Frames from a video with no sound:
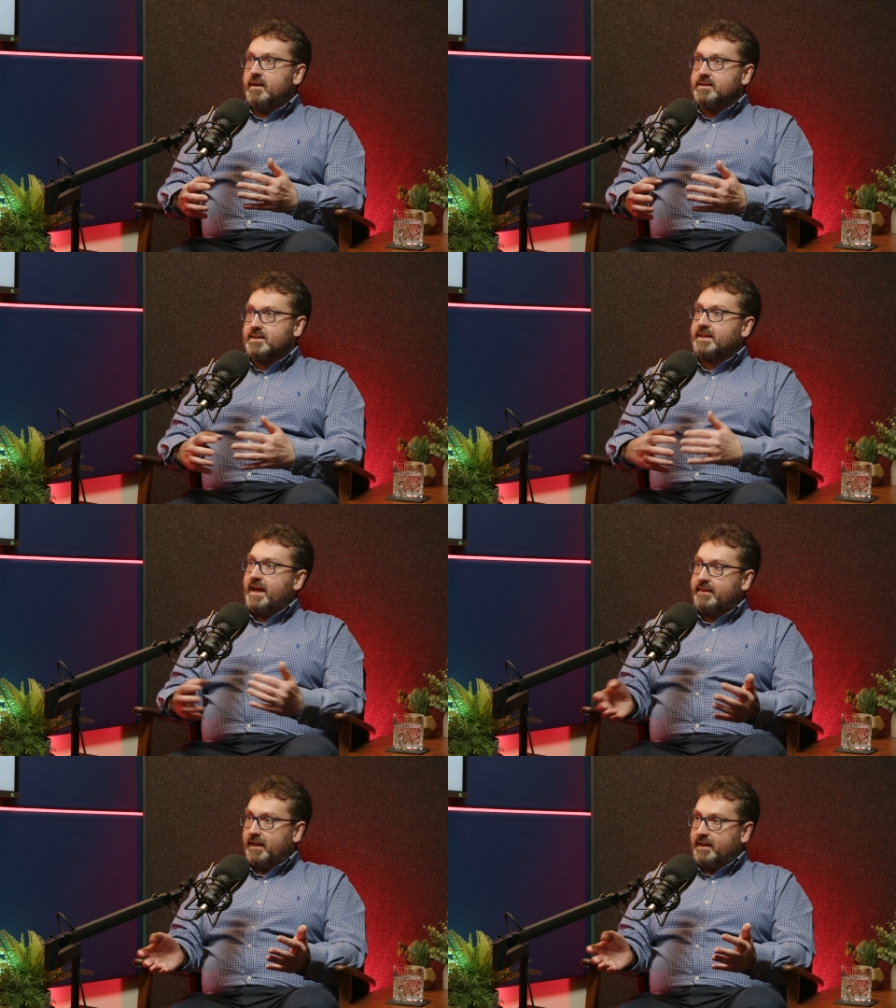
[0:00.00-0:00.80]
to
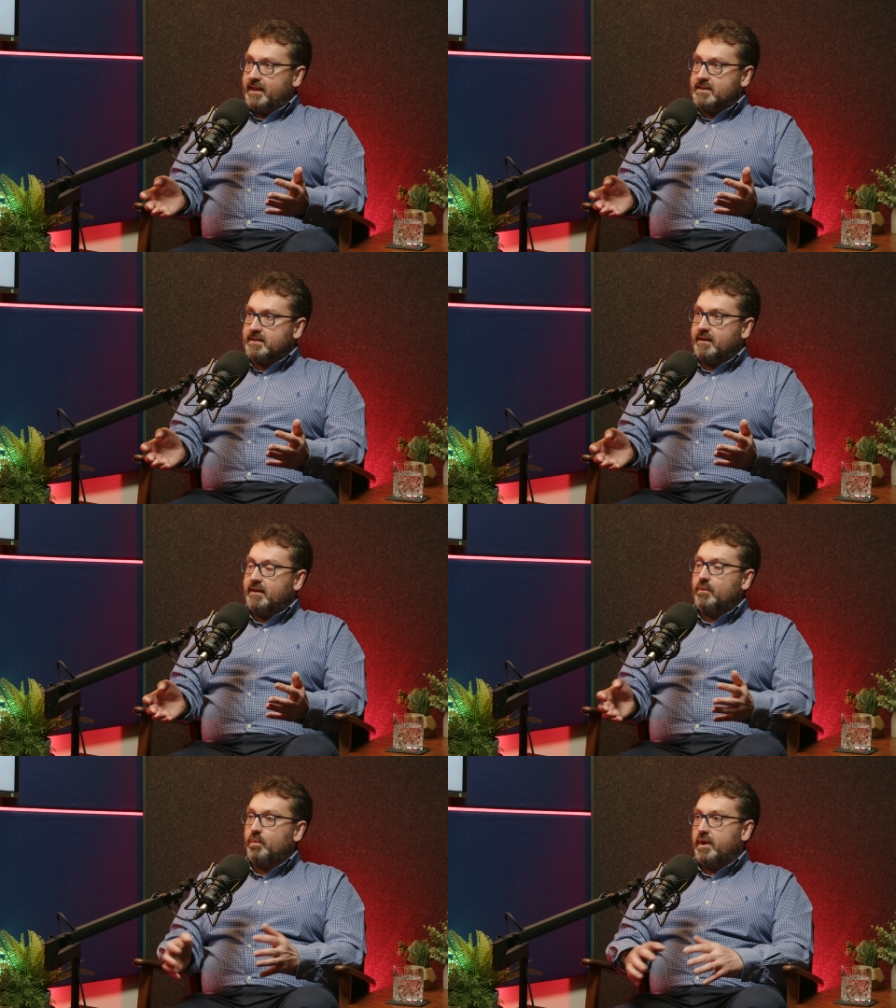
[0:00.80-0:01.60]
scan that
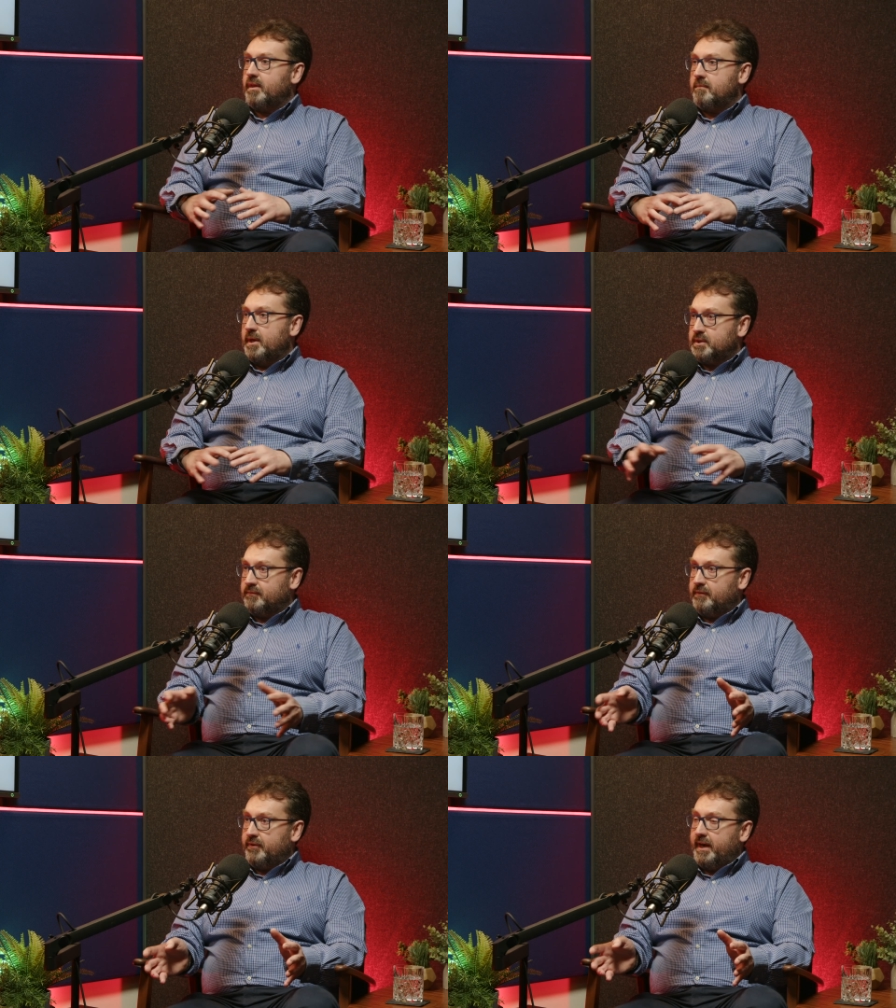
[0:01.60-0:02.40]
data with a bunch of
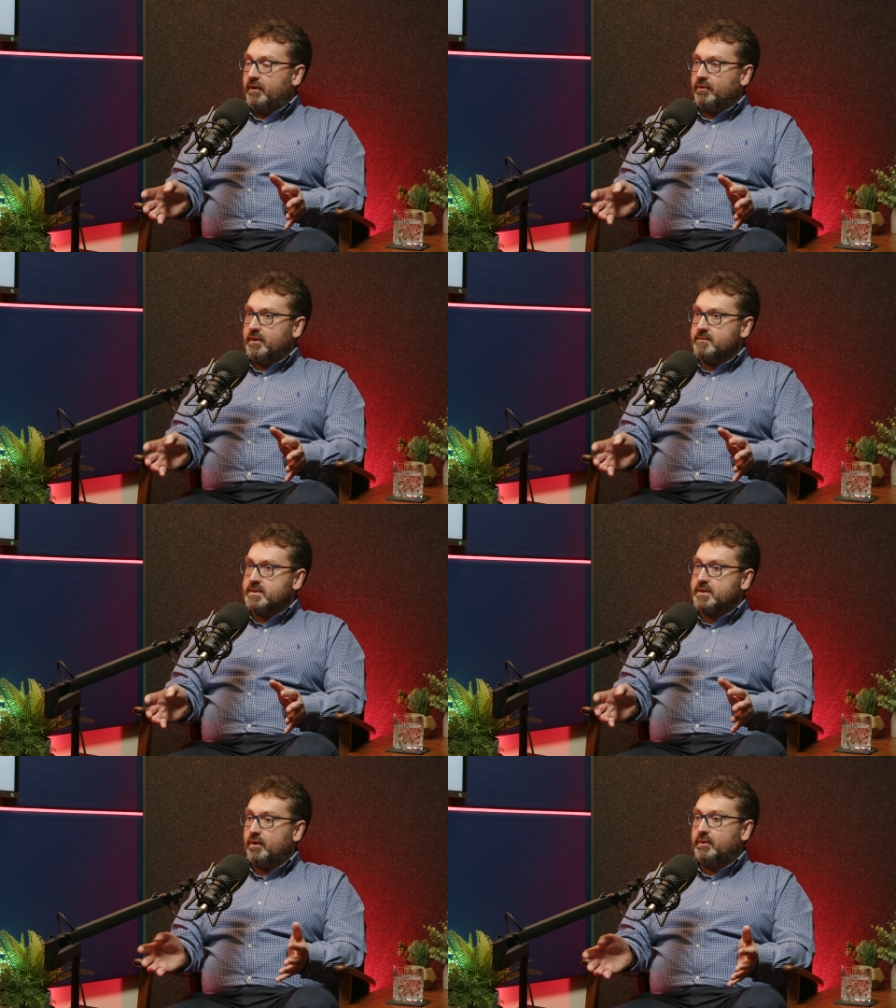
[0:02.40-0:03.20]
different algorithms.
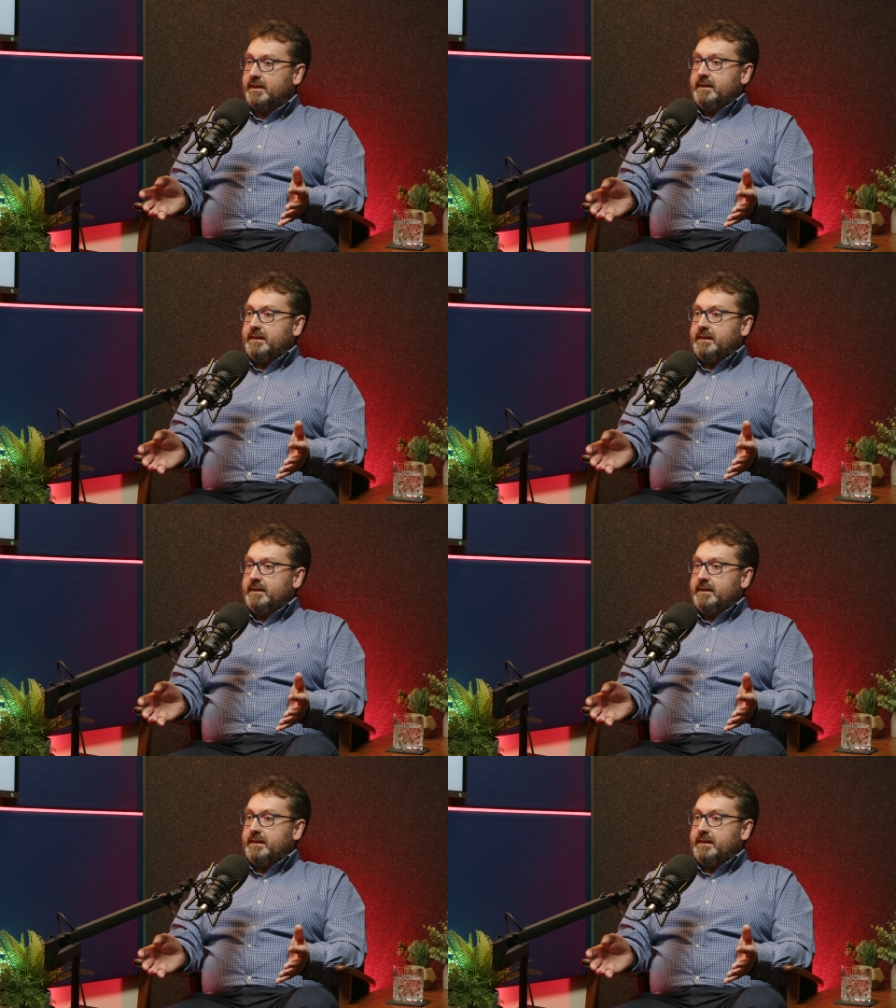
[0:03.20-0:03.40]
So